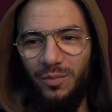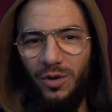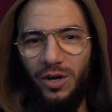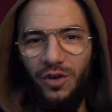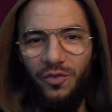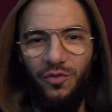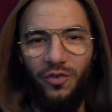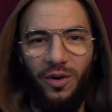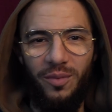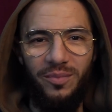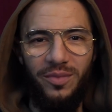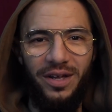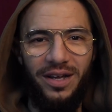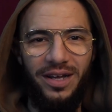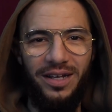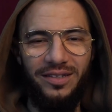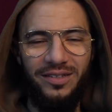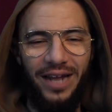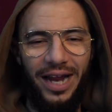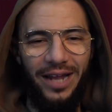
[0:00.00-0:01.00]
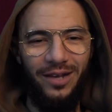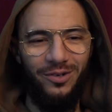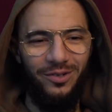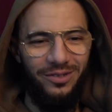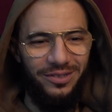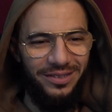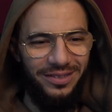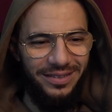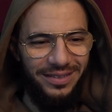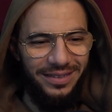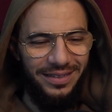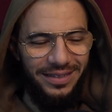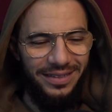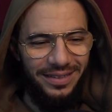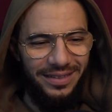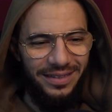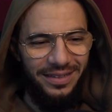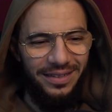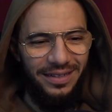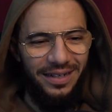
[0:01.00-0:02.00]
book from the title.
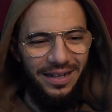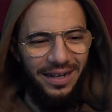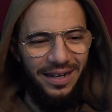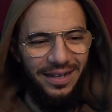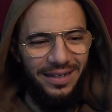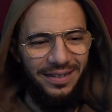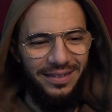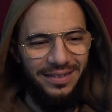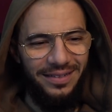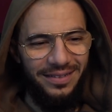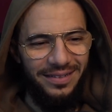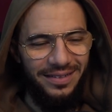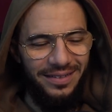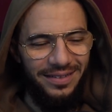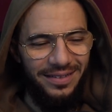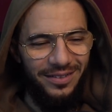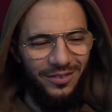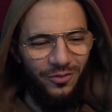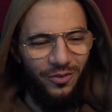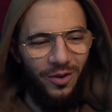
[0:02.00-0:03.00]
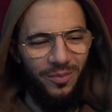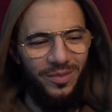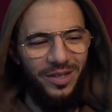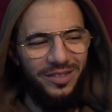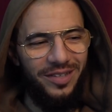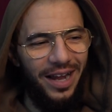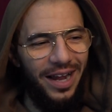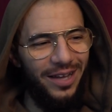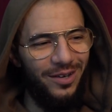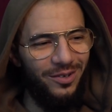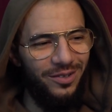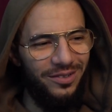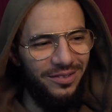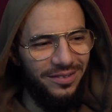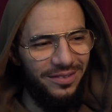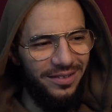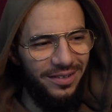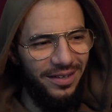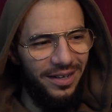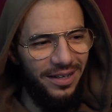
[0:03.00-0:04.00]
Huh? From the title.
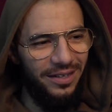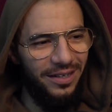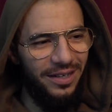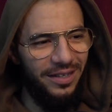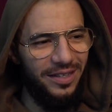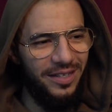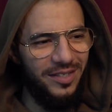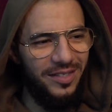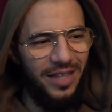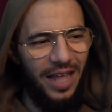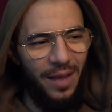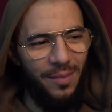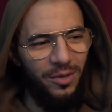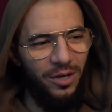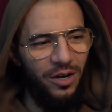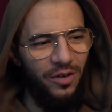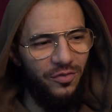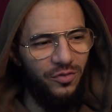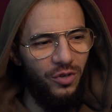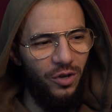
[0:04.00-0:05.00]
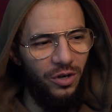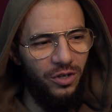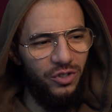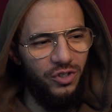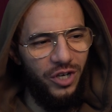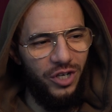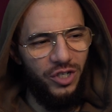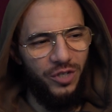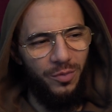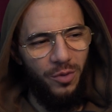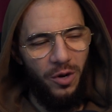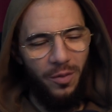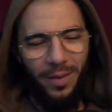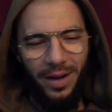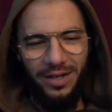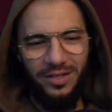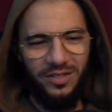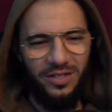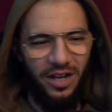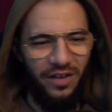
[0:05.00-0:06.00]
And the statement of don't judge a book
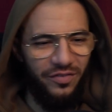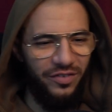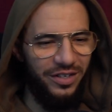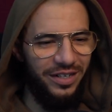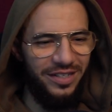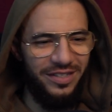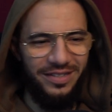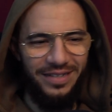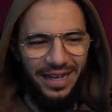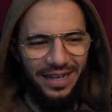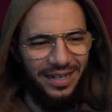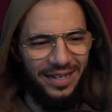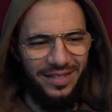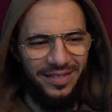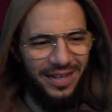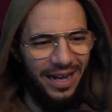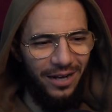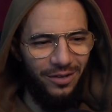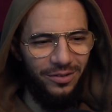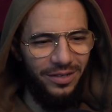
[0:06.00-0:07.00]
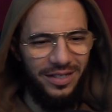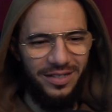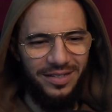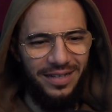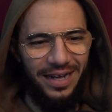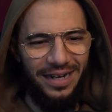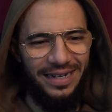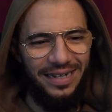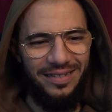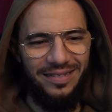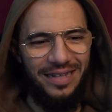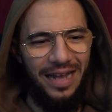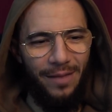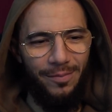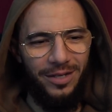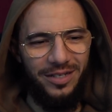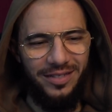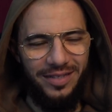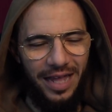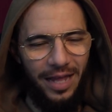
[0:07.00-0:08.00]
by its cover is not a sound, is not an
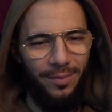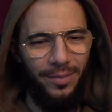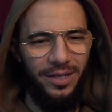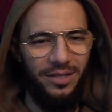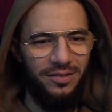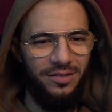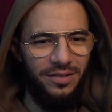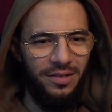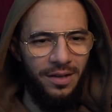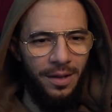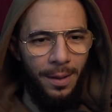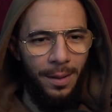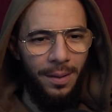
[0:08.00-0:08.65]
Islamic statement.